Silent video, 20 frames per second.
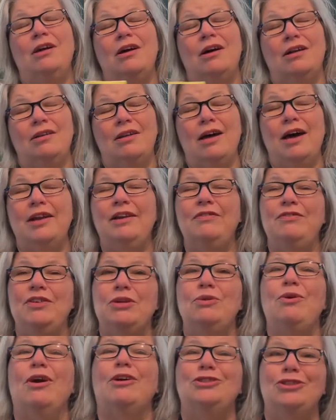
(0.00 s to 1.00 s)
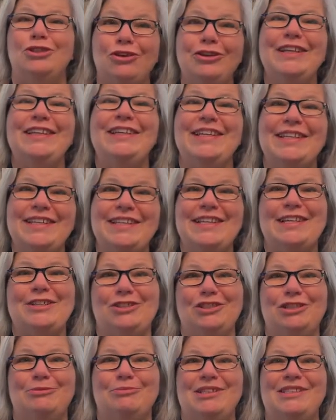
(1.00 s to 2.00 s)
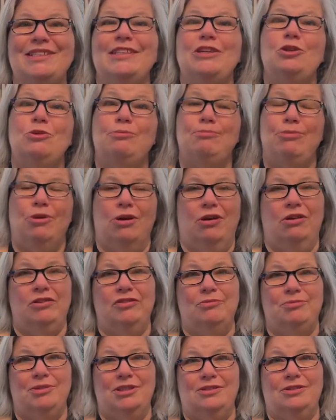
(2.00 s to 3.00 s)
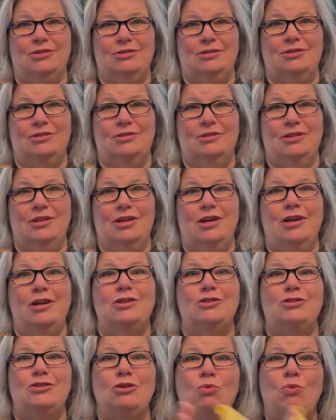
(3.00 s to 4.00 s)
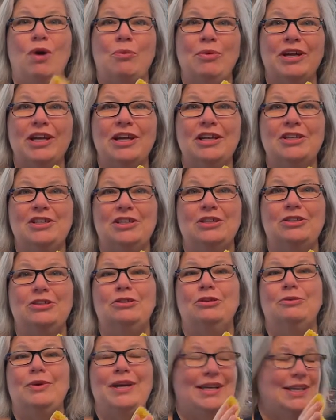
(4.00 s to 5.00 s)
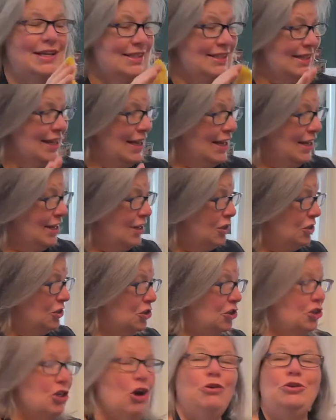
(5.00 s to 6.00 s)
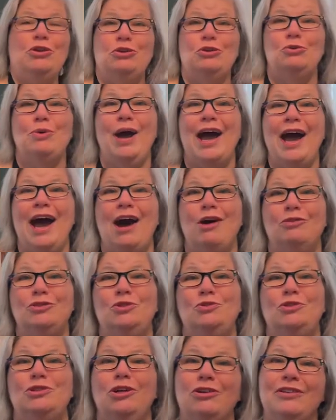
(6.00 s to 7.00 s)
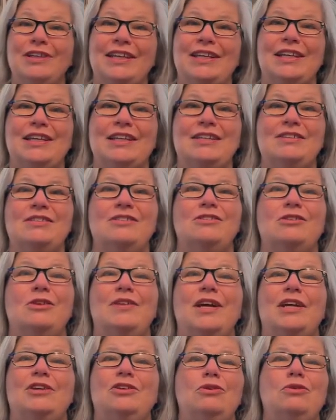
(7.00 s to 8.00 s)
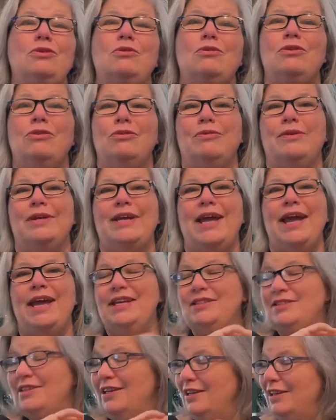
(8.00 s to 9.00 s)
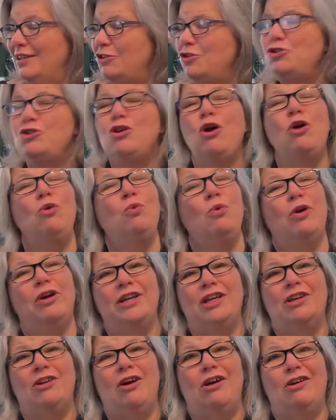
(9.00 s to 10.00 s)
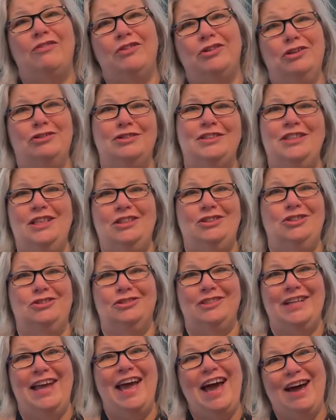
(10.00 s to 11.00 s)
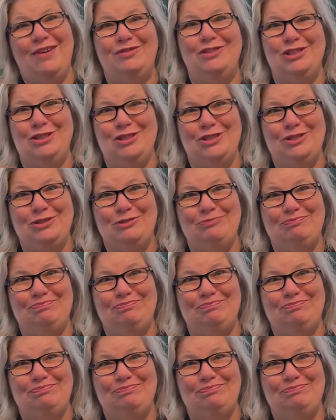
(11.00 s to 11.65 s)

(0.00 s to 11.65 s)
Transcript: A lot of you are turning in instruments that you borrowed from the school. So what we're gonna do is show you how to turn it in so that you create no work at all for your teacher to have to do.